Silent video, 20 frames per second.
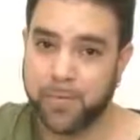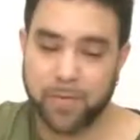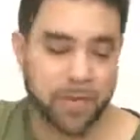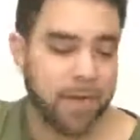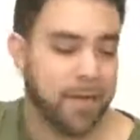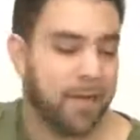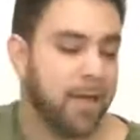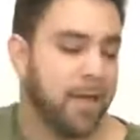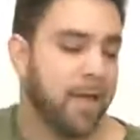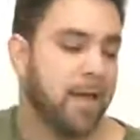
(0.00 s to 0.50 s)

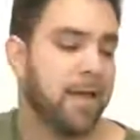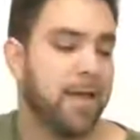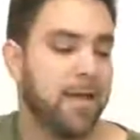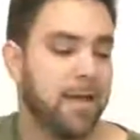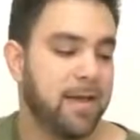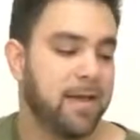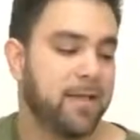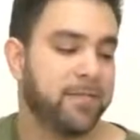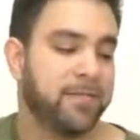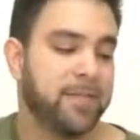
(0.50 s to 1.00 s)
Okay,
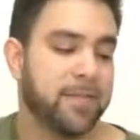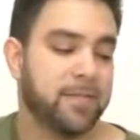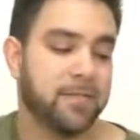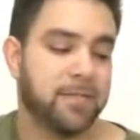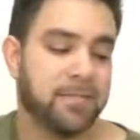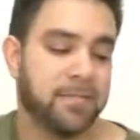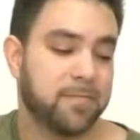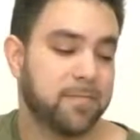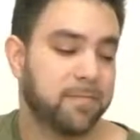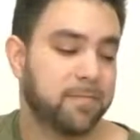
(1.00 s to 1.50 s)
and even
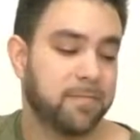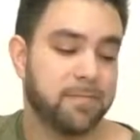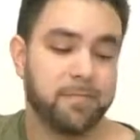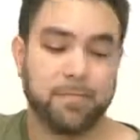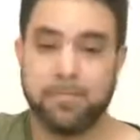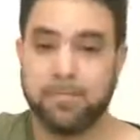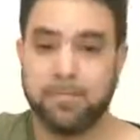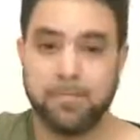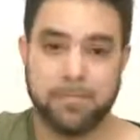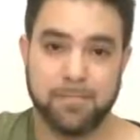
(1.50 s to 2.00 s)

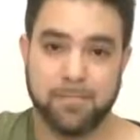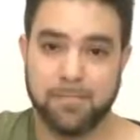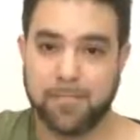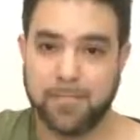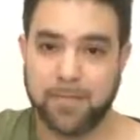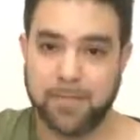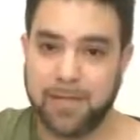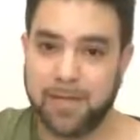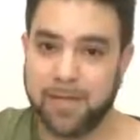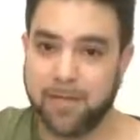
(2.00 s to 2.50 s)

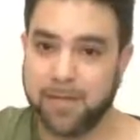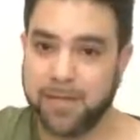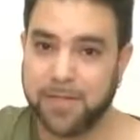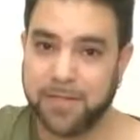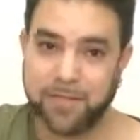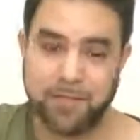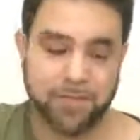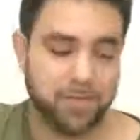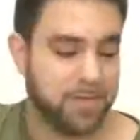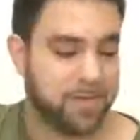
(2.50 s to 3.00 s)
when you
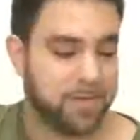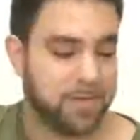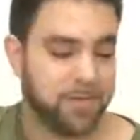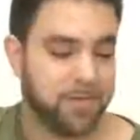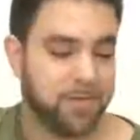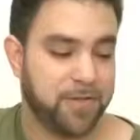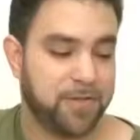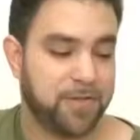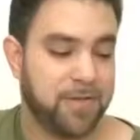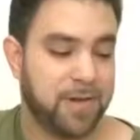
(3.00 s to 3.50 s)
do the
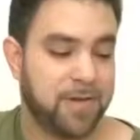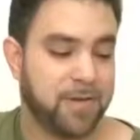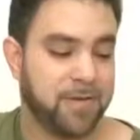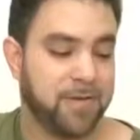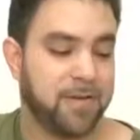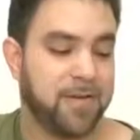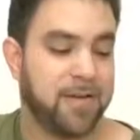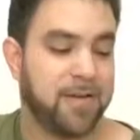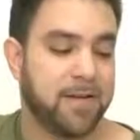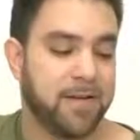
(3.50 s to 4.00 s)

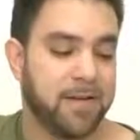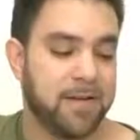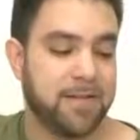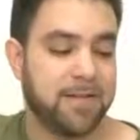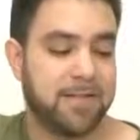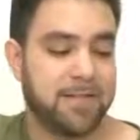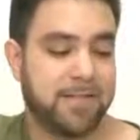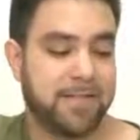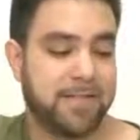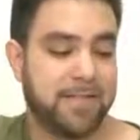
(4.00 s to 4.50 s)
turnaround
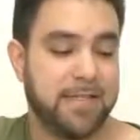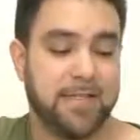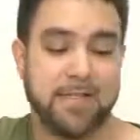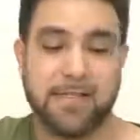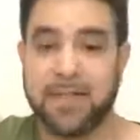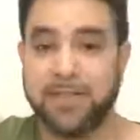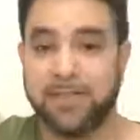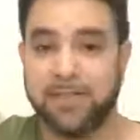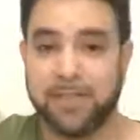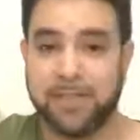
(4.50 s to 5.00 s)

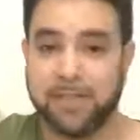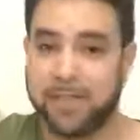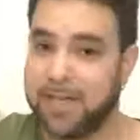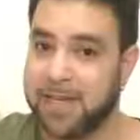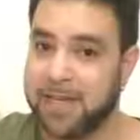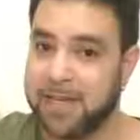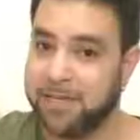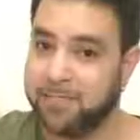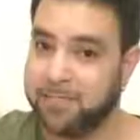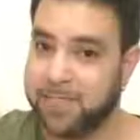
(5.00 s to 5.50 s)
C7
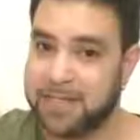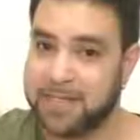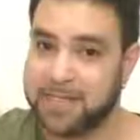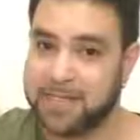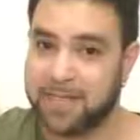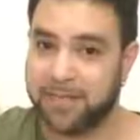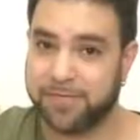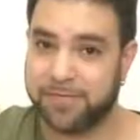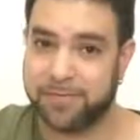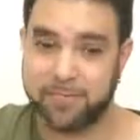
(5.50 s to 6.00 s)
and
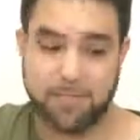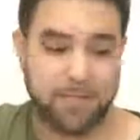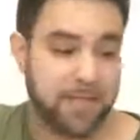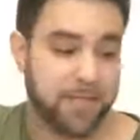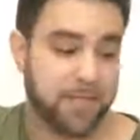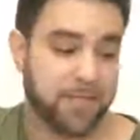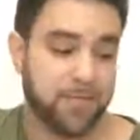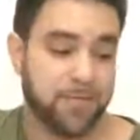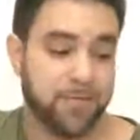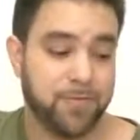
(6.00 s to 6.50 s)
B7
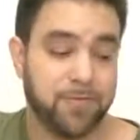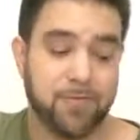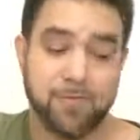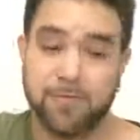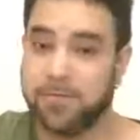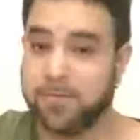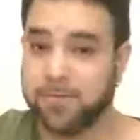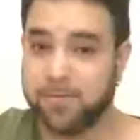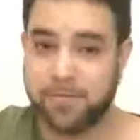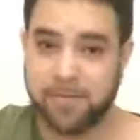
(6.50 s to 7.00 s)
back to
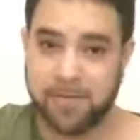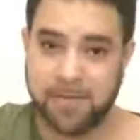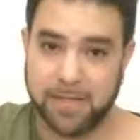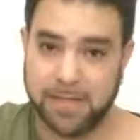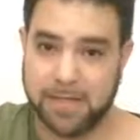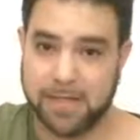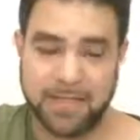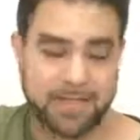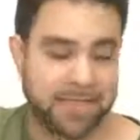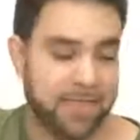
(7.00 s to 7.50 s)

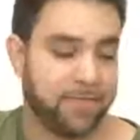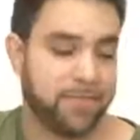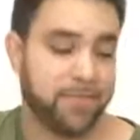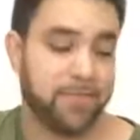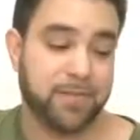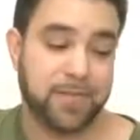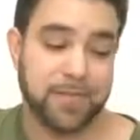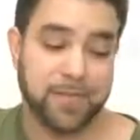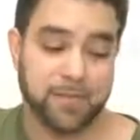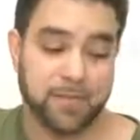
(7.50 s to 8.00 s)
E7,
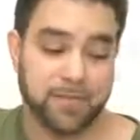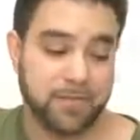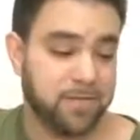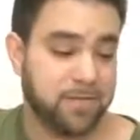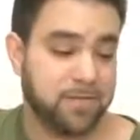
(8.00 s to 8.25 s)
you can,